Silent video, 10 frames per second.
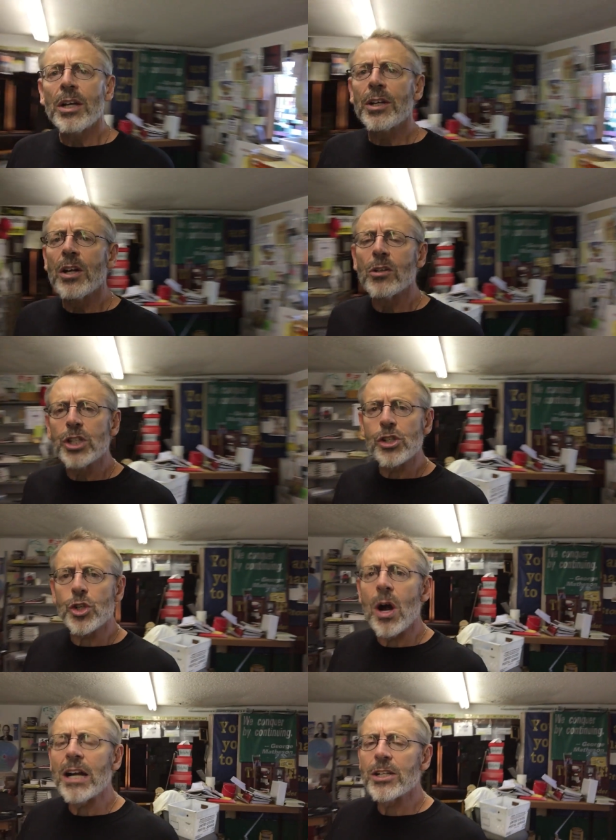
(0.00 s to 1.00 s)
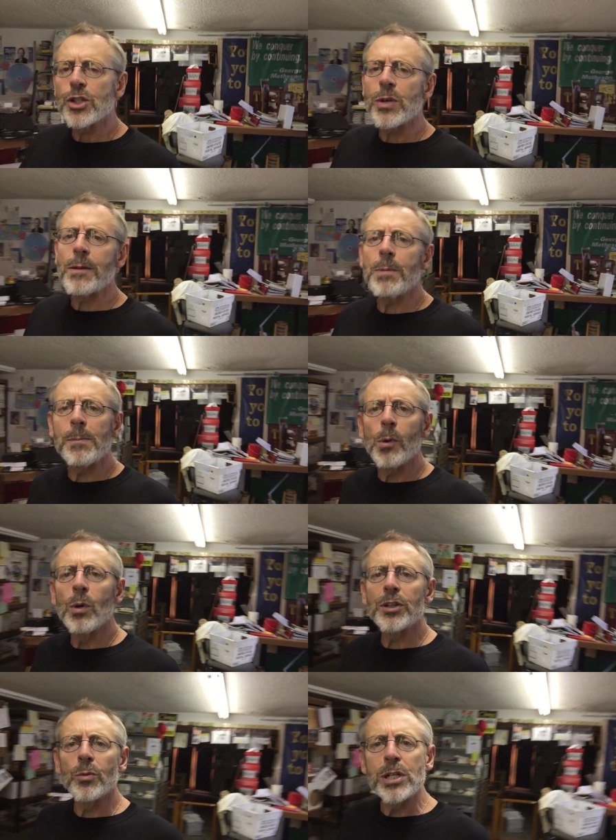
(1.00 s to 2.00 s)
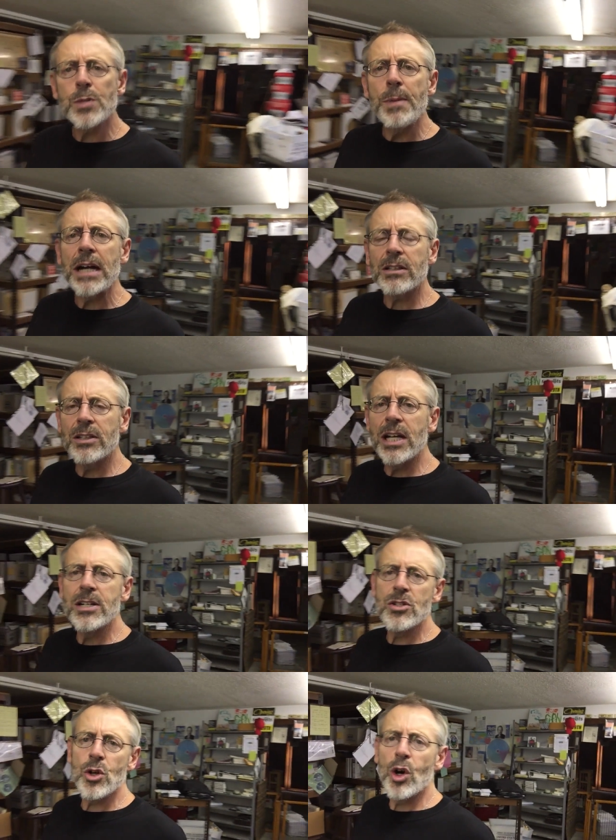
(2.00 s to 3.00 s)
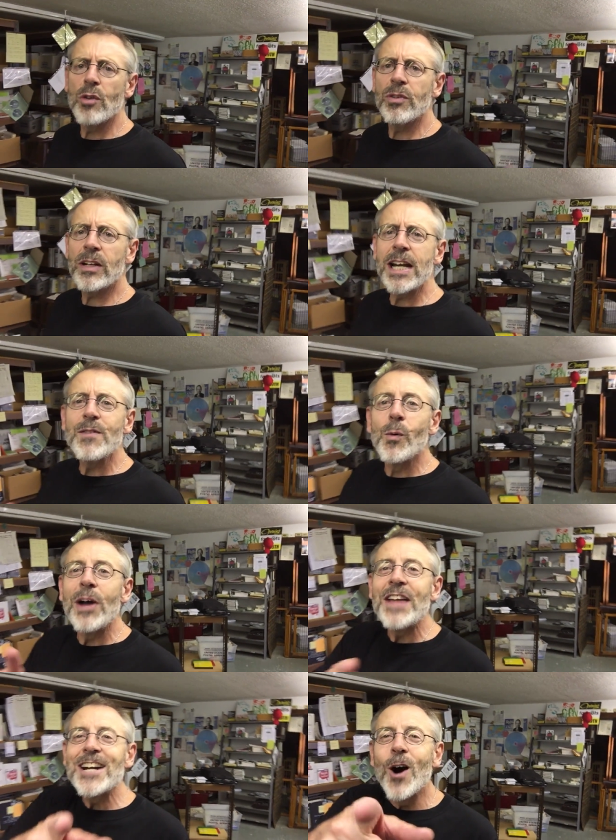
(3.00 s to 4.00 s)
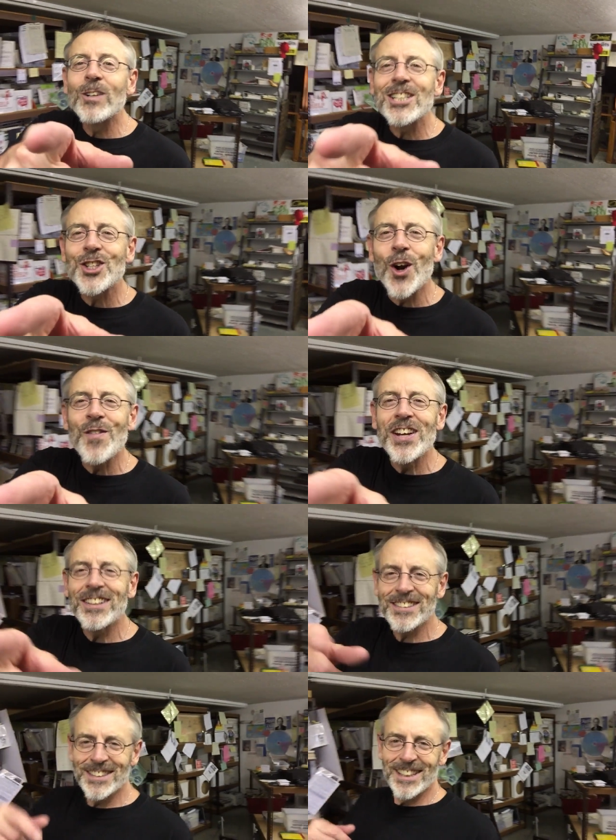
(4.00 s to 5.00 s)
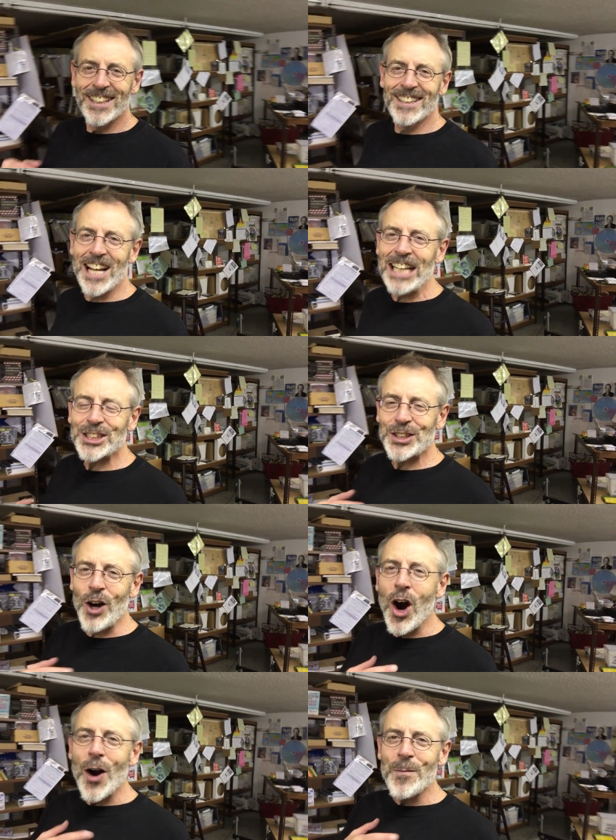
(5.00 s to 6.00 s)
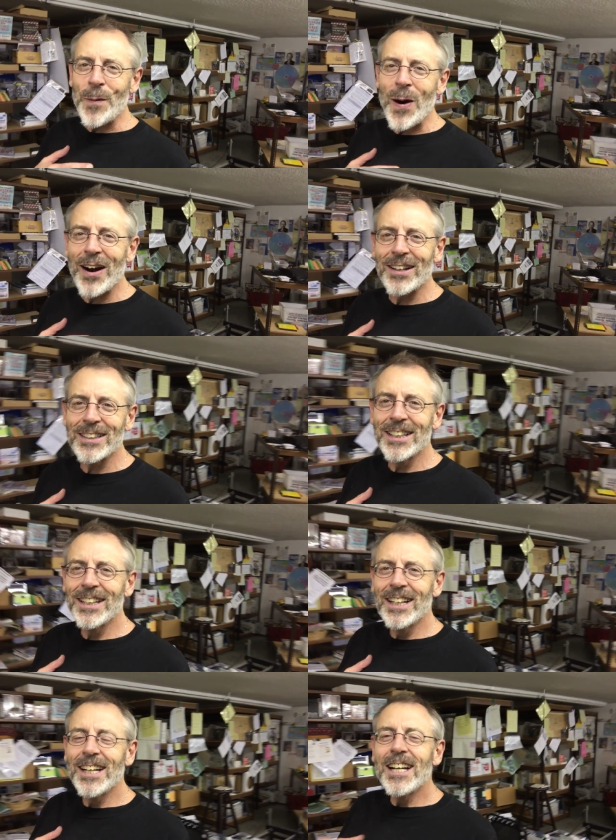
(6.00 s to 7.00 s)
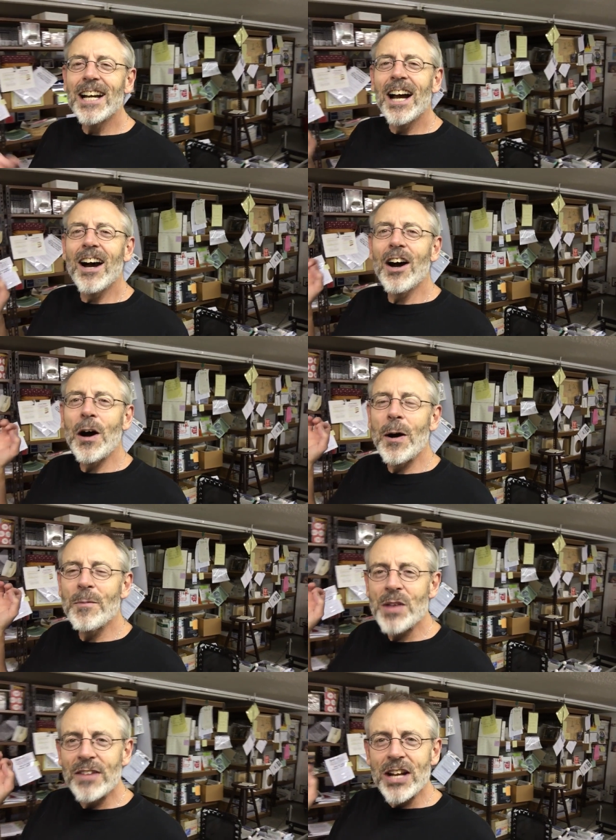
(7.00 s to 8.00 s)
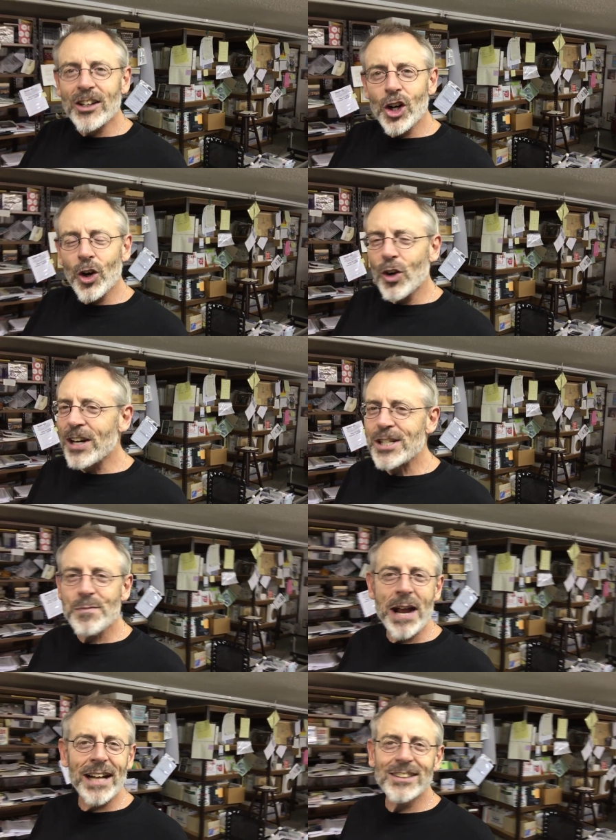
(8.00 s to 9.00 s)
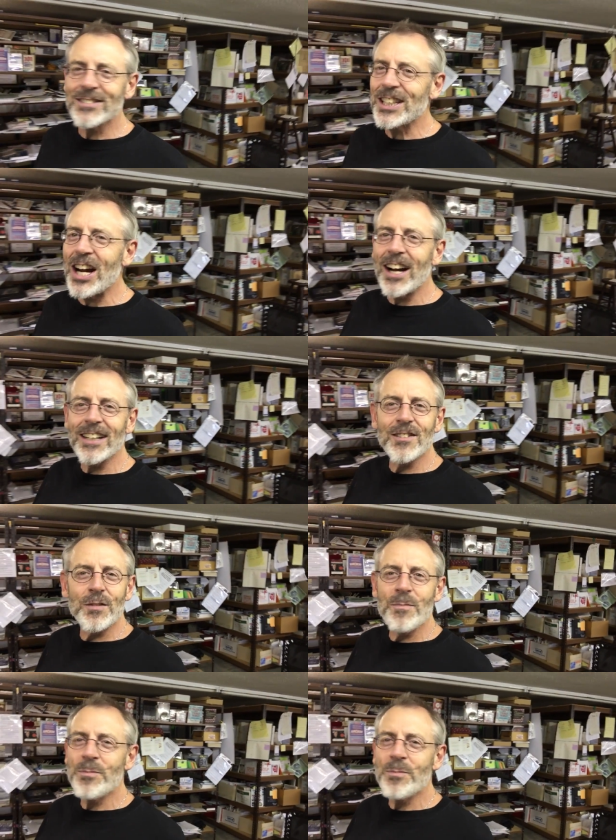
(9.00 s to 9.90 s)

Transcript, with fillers: just trying to treat people with the respect that they deserve, even when they don't deserve it. That's the hard part. And then courage, man, God,